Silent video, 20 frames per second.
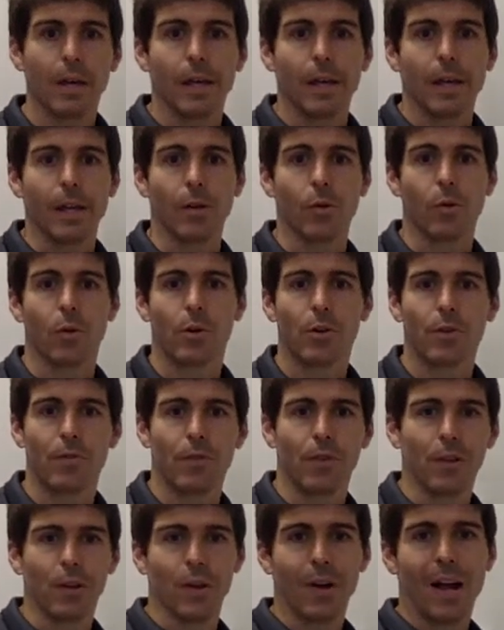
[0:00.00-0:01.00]
in order to
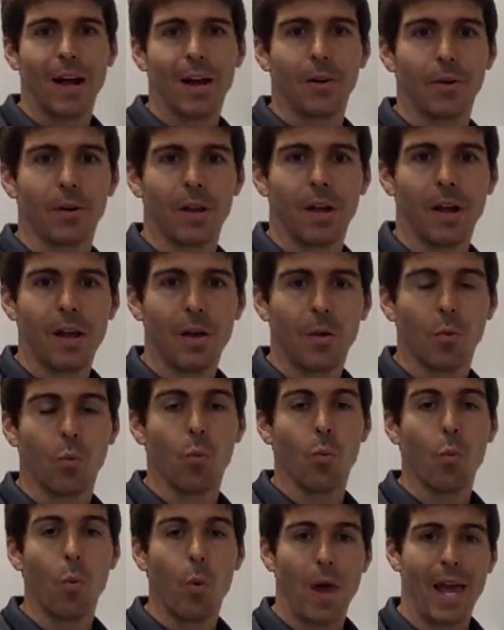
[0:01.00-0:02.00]
figure out
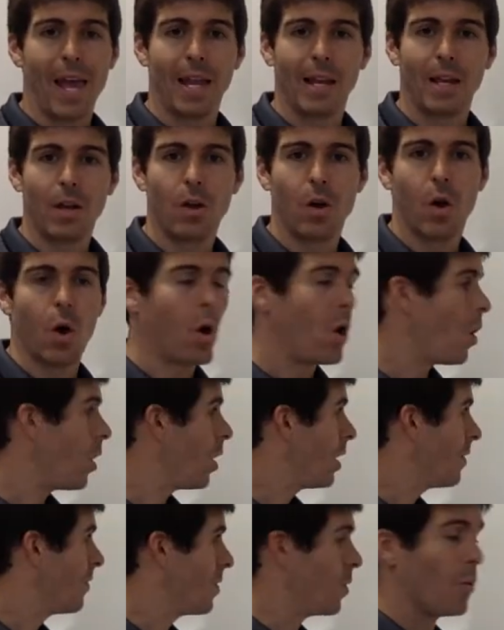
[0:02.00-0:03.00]
when
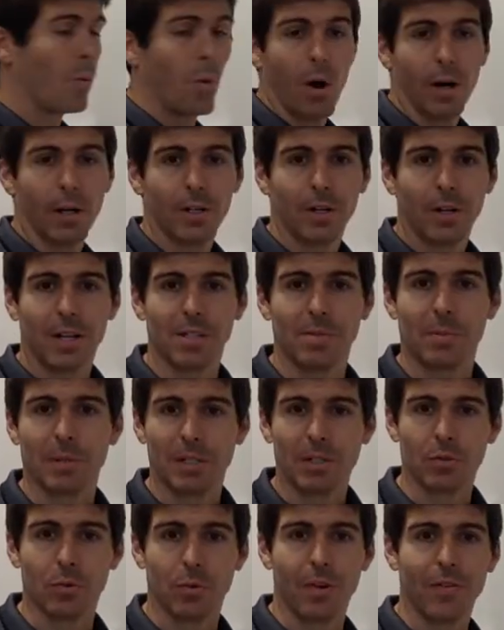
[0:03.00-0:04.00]
all of the water has been
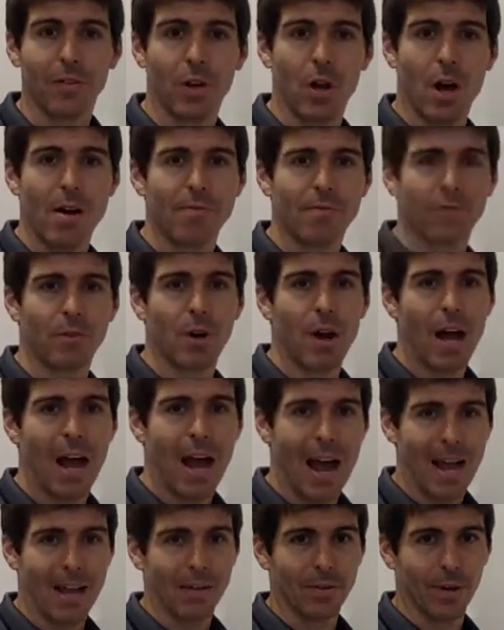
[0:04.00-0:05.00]
driven off for a
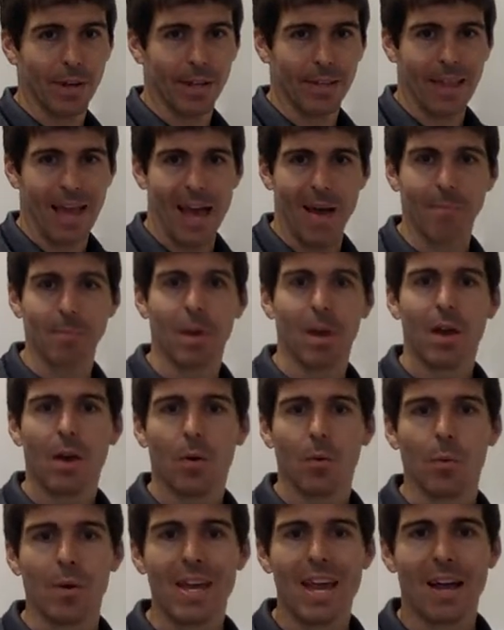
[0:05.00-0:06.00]
hydrate lab,
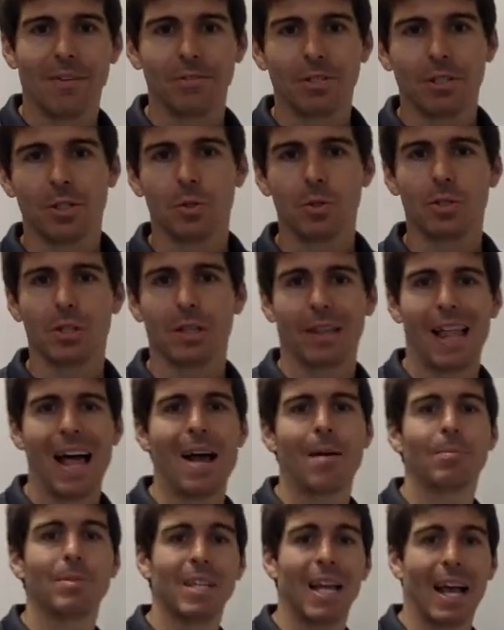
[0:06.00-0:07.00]
we have to use a
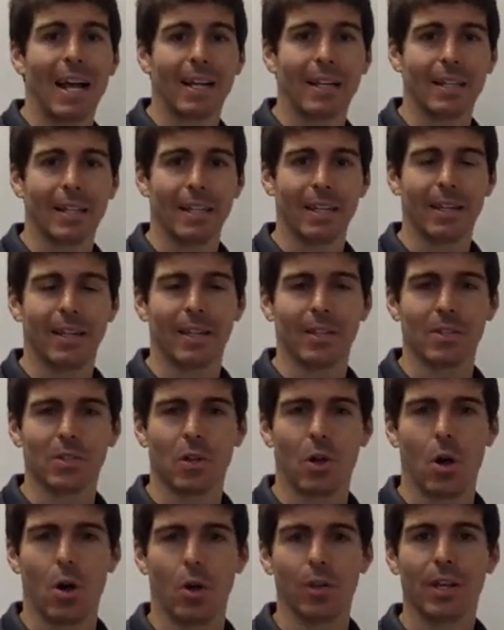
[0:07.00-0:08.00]
lab technique that's
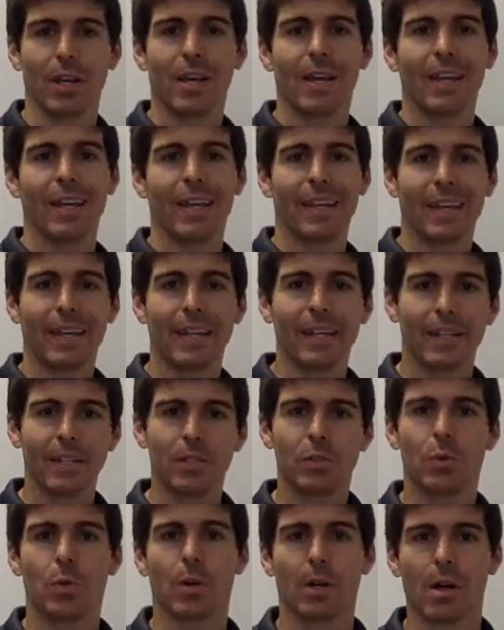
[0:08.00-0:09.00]
called heating
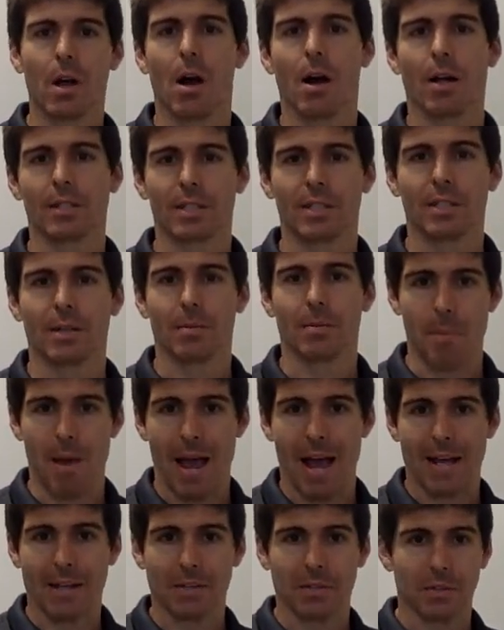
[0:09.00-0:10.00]
to a constant
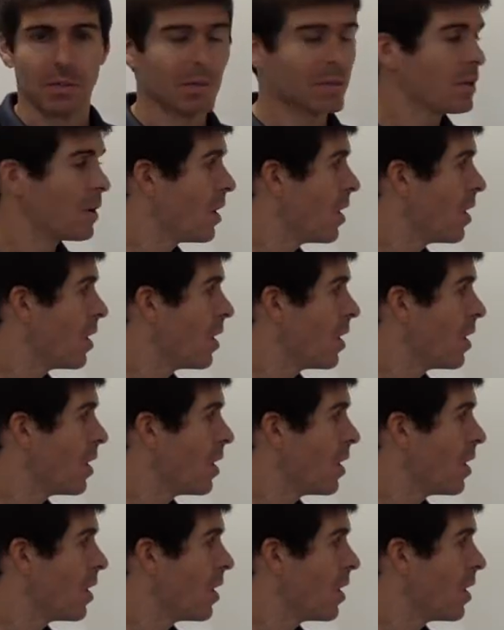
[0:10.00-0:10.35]
mass.